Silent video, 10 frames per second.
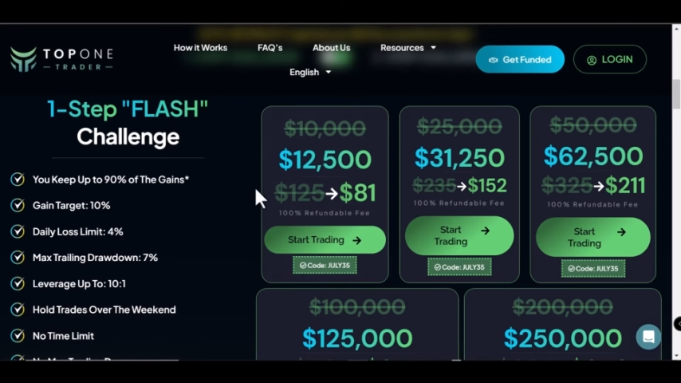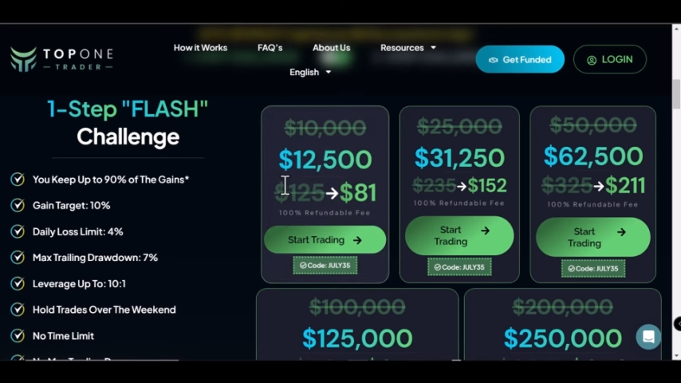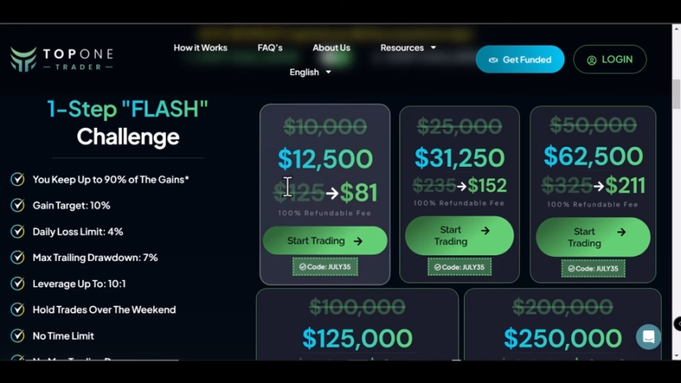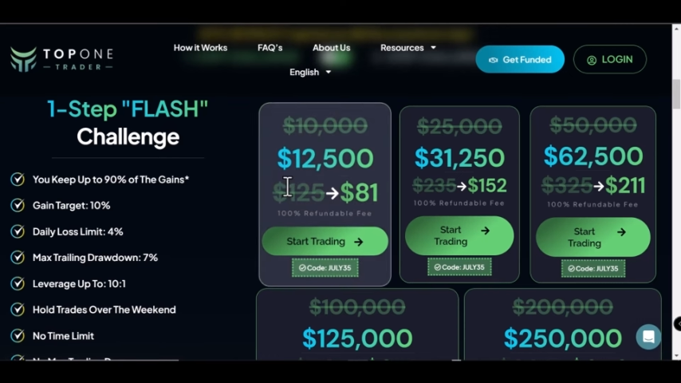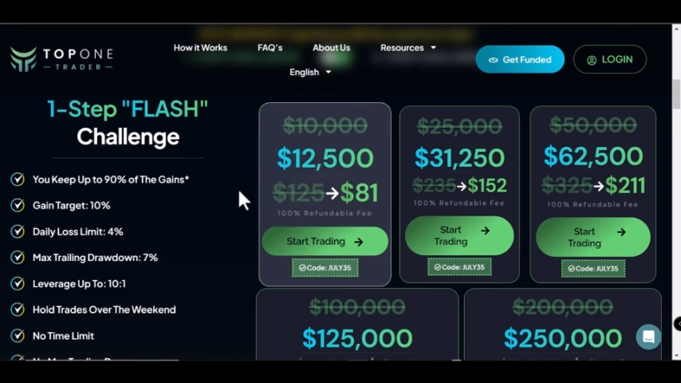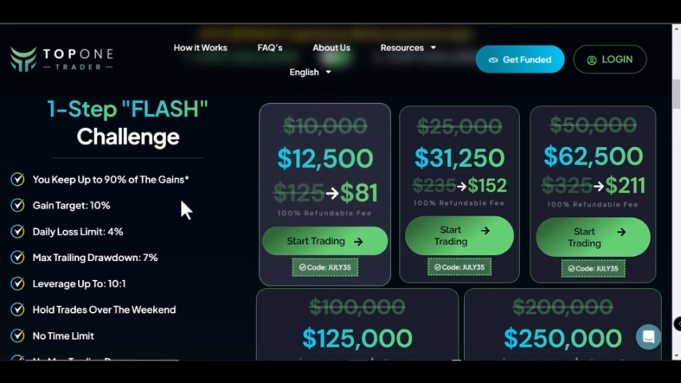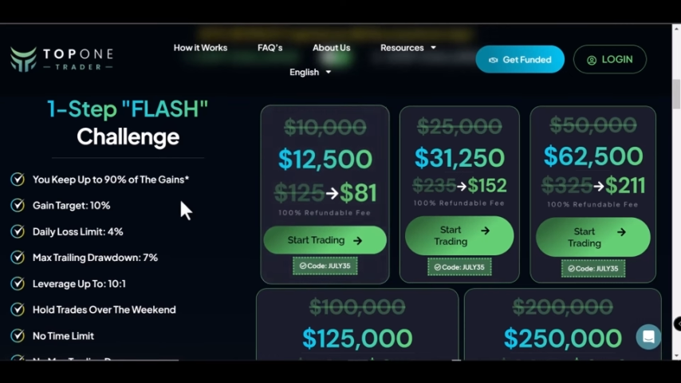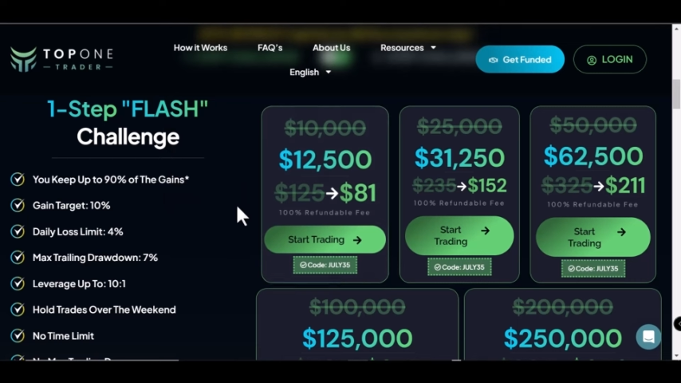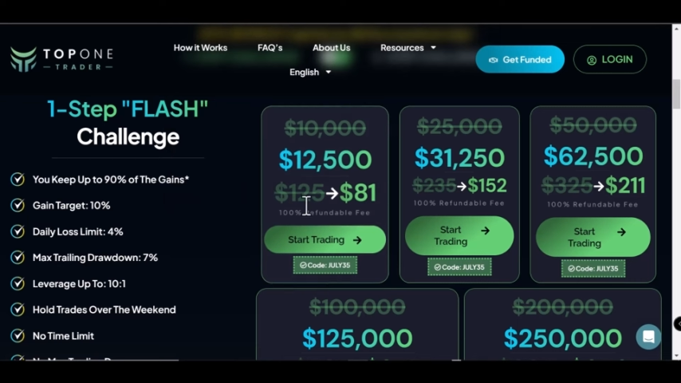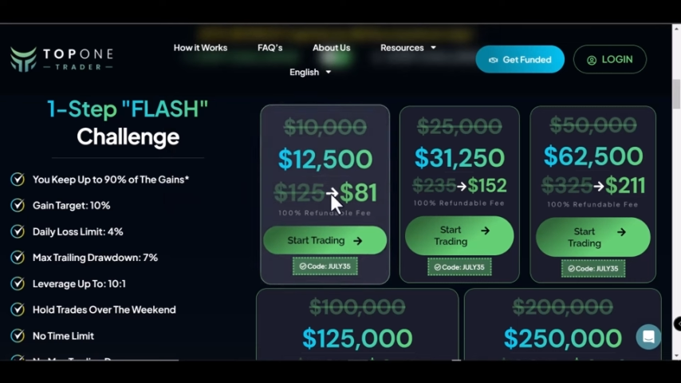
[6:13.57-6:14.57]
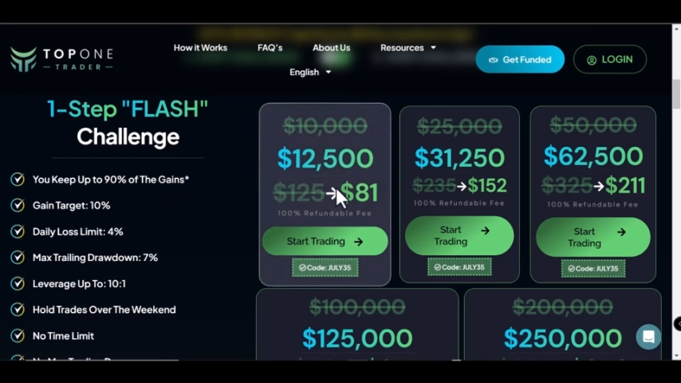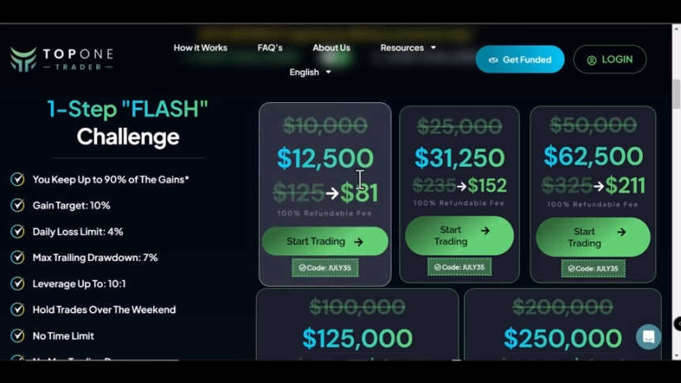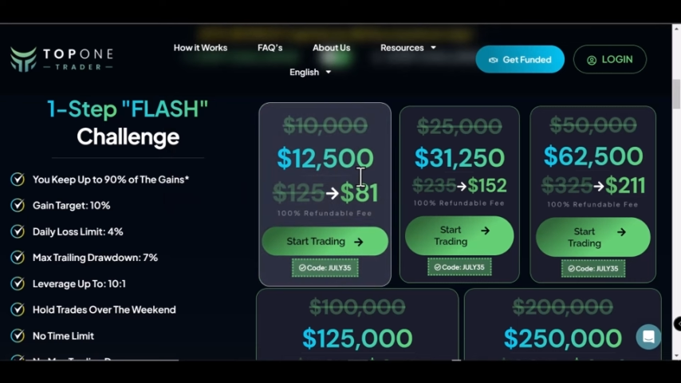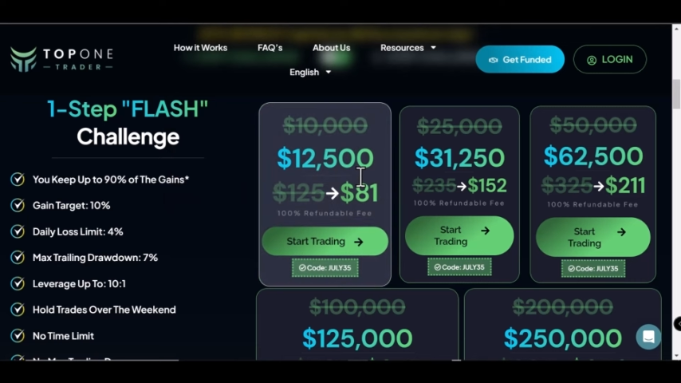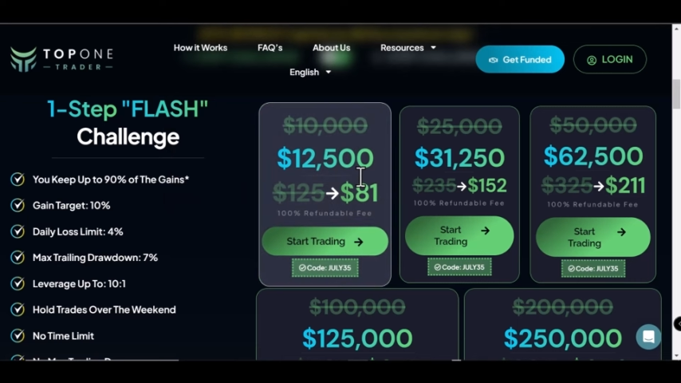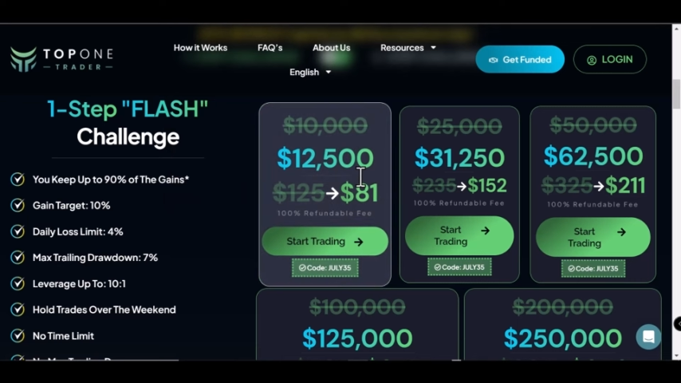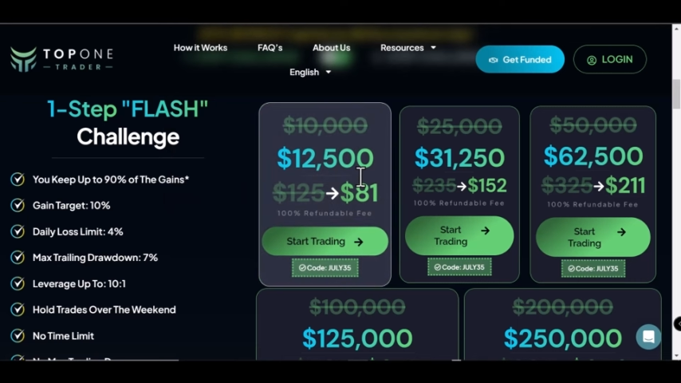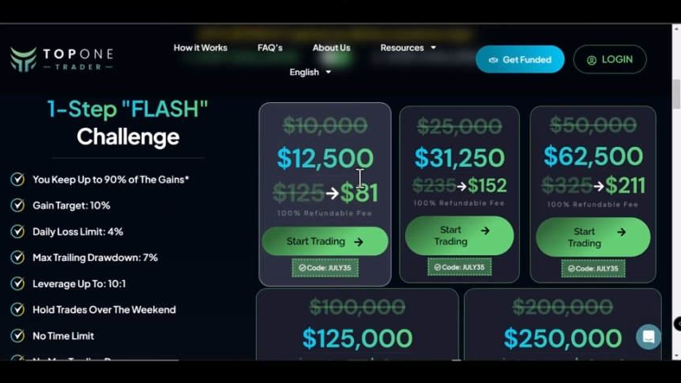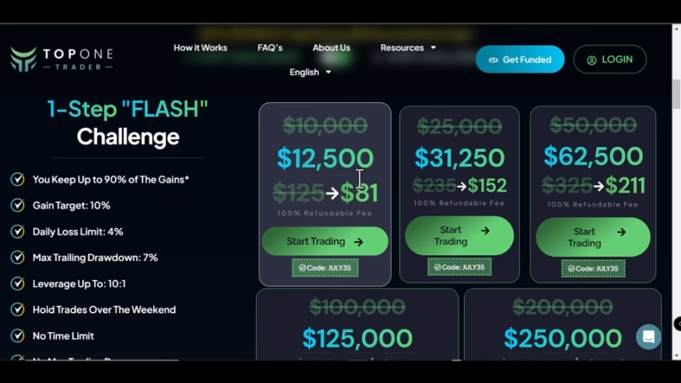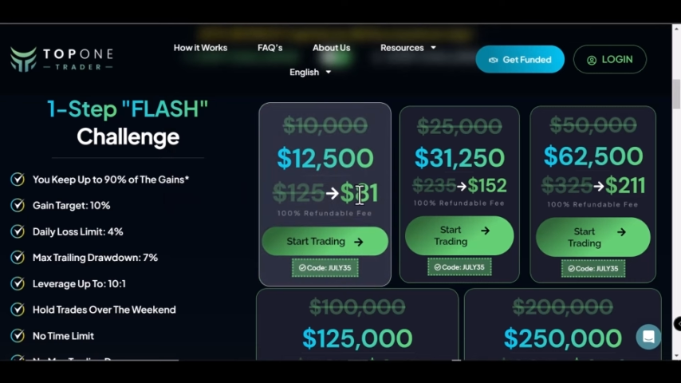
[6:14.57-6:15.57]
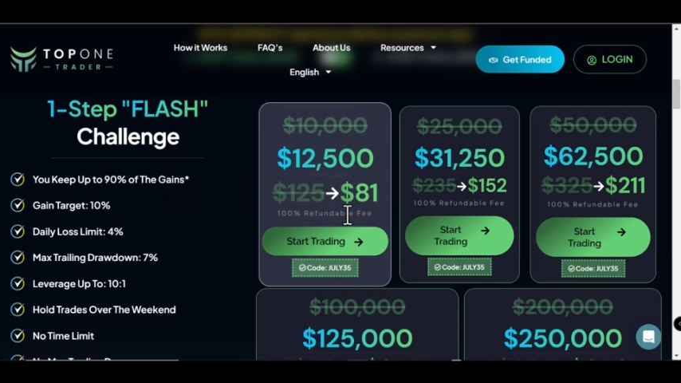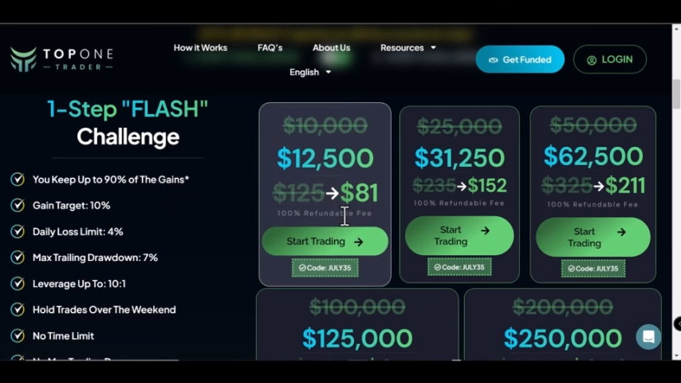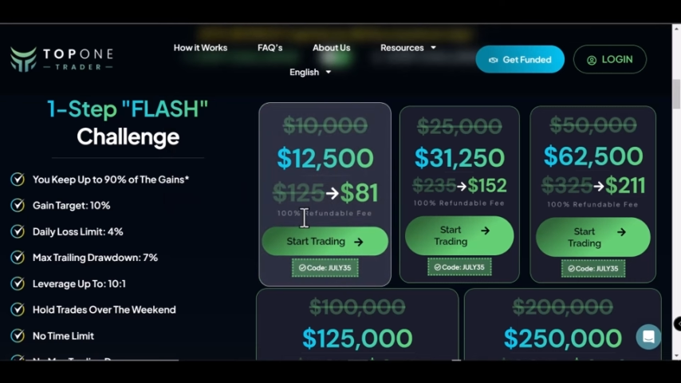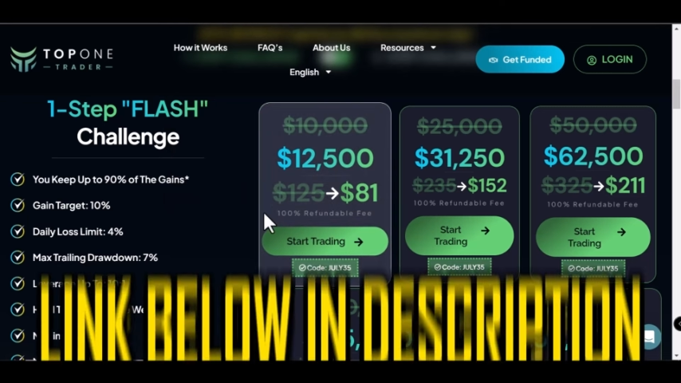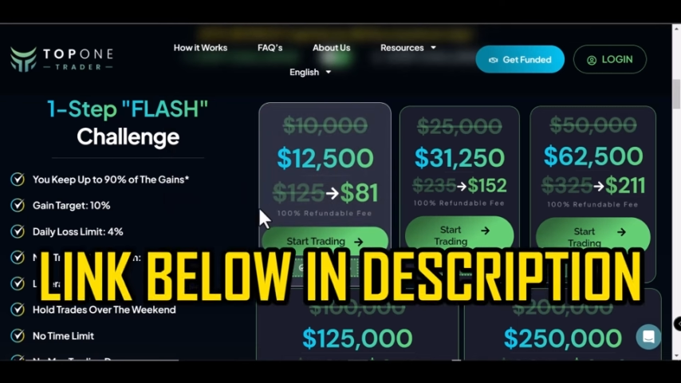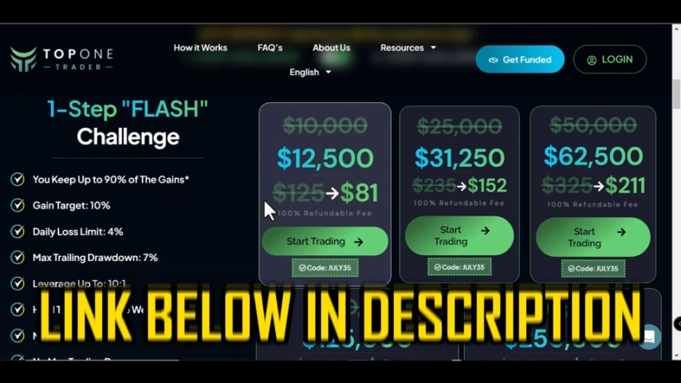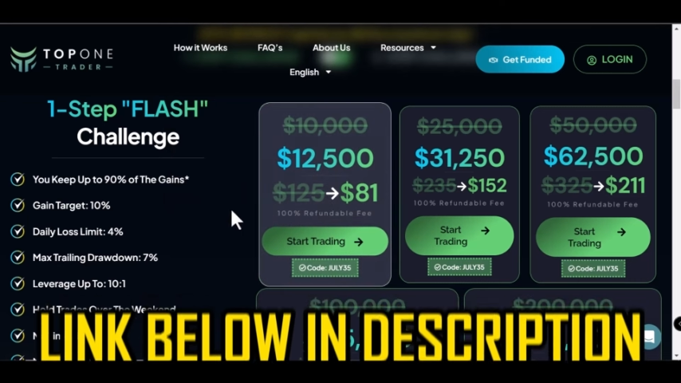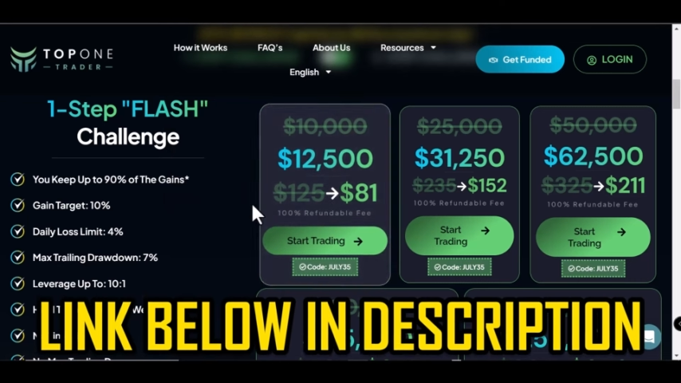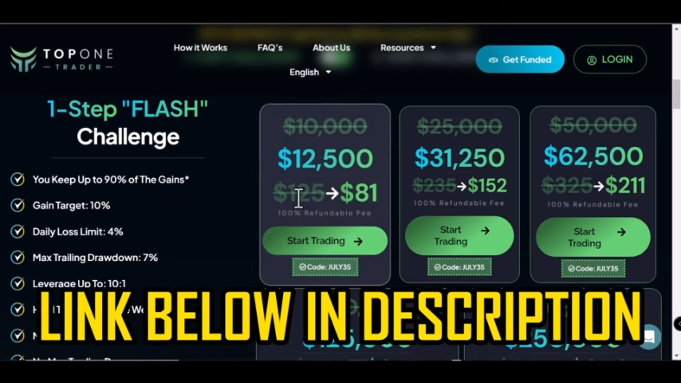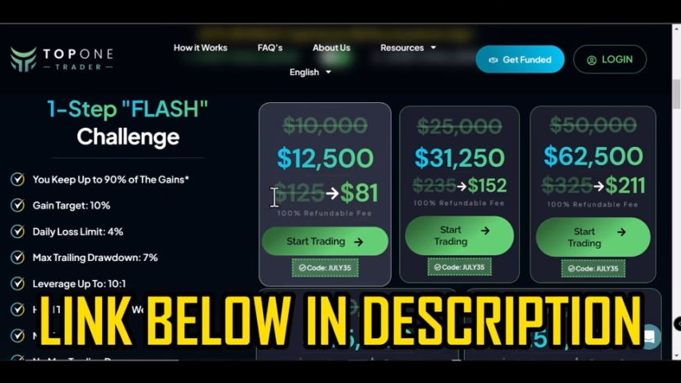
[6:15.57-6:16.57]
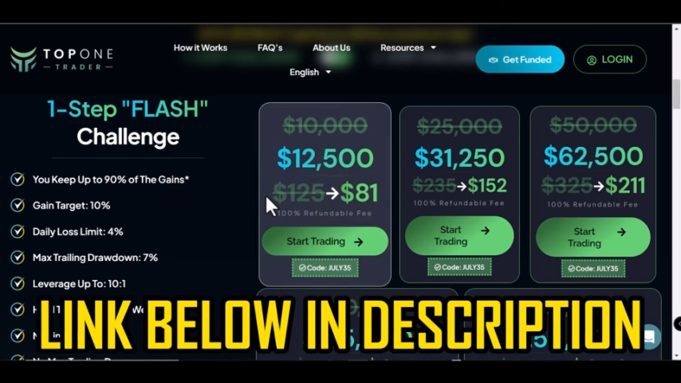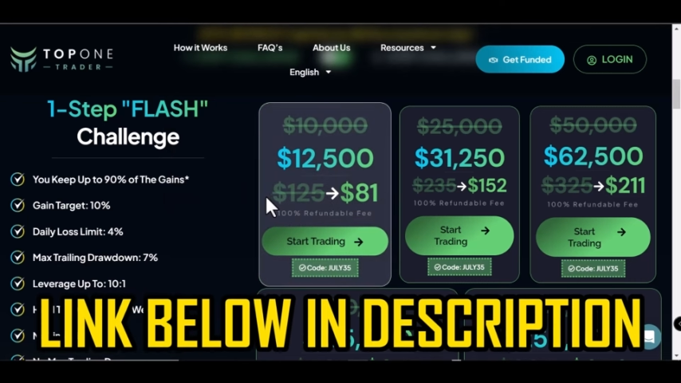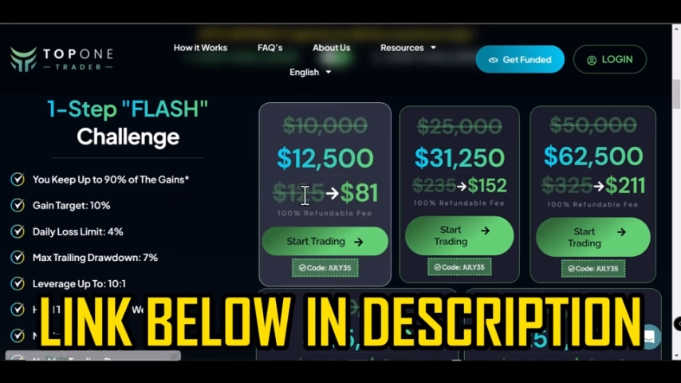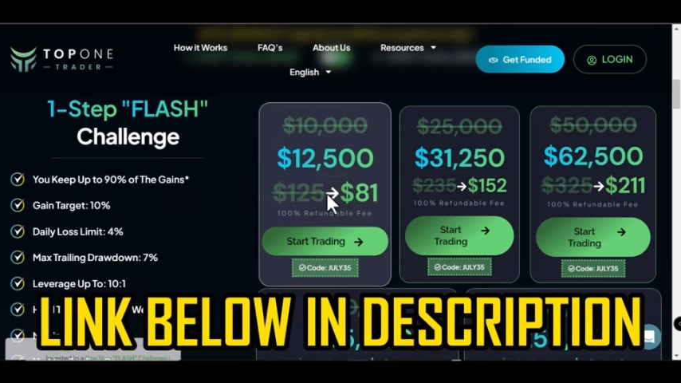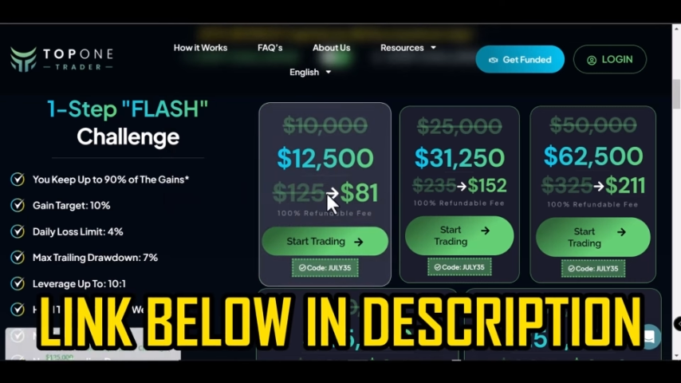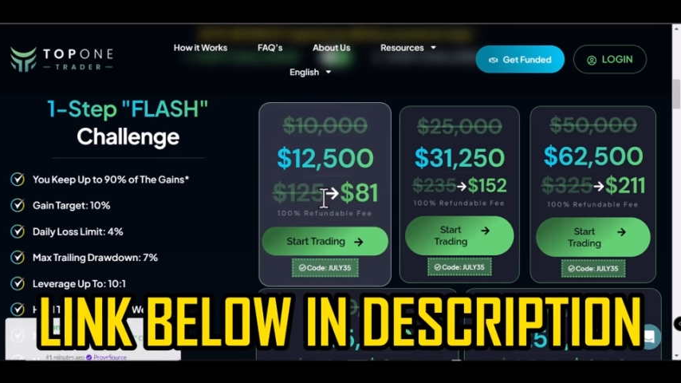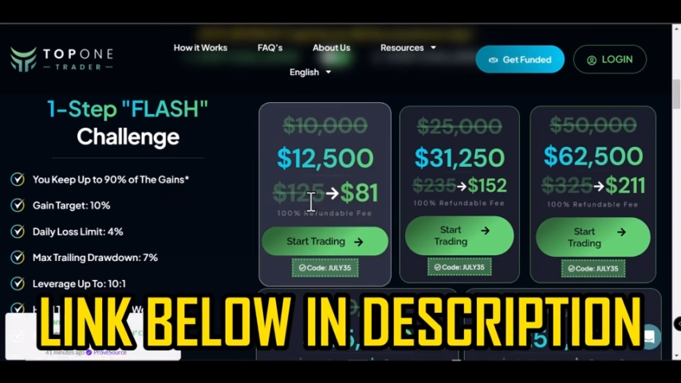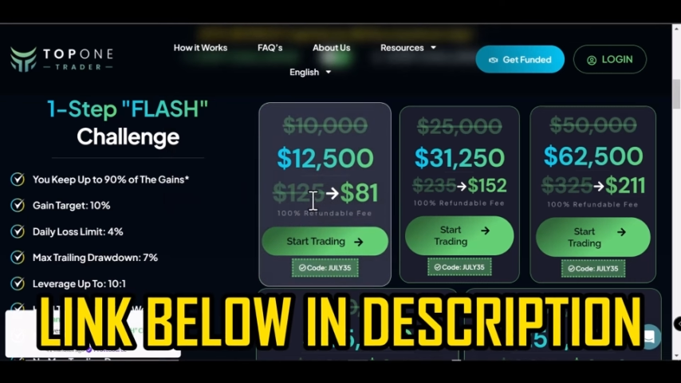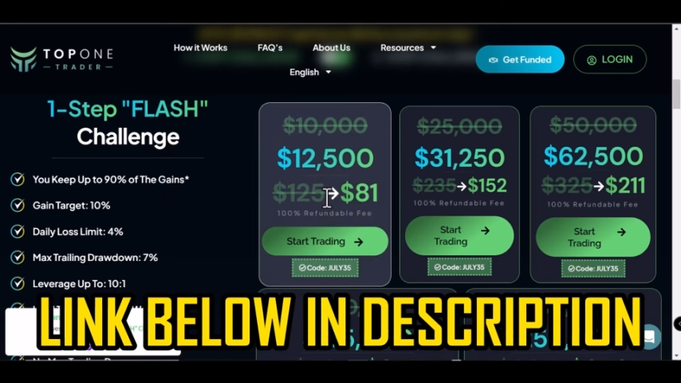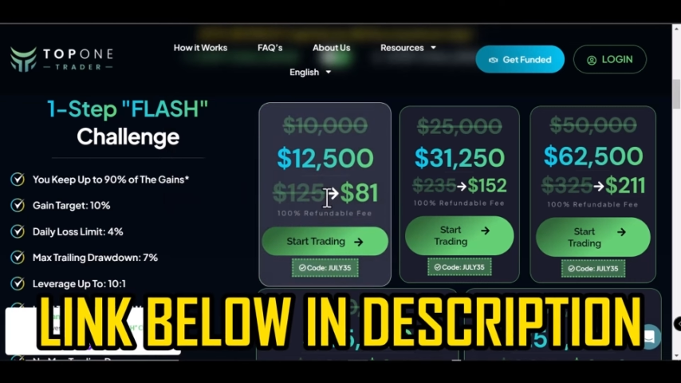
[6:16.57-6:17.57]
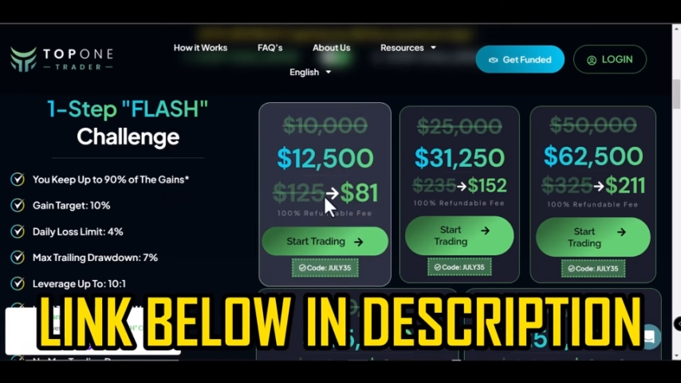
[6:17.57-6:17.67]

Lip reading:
[unreadable: no face in view]